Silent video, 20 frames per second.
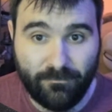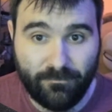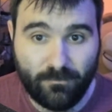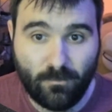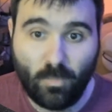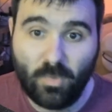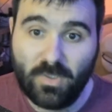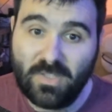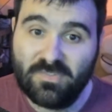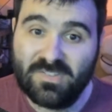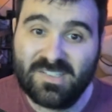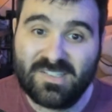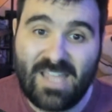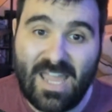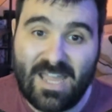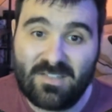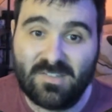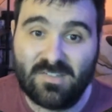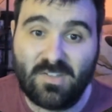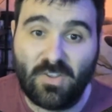will give
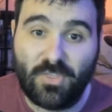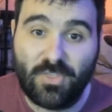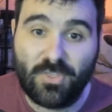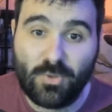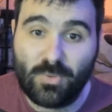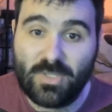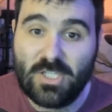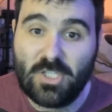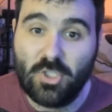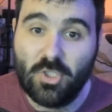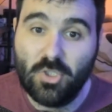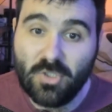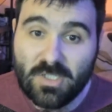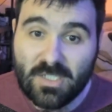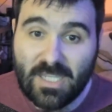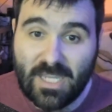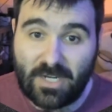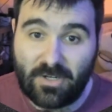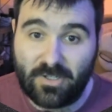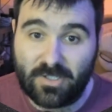stats to 3
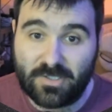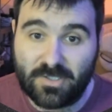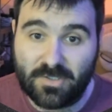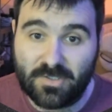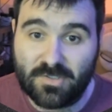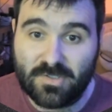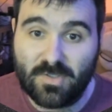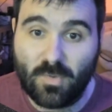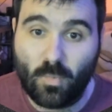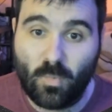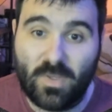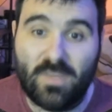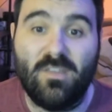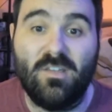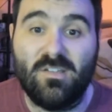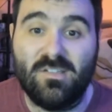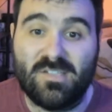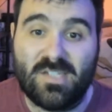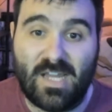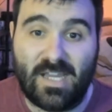good characters with
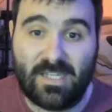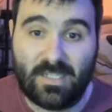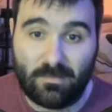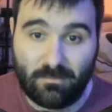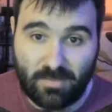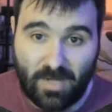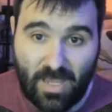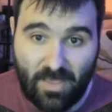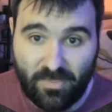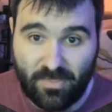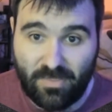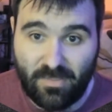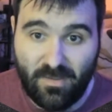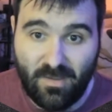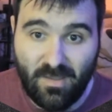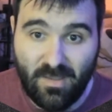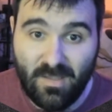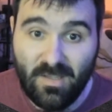his dying breath.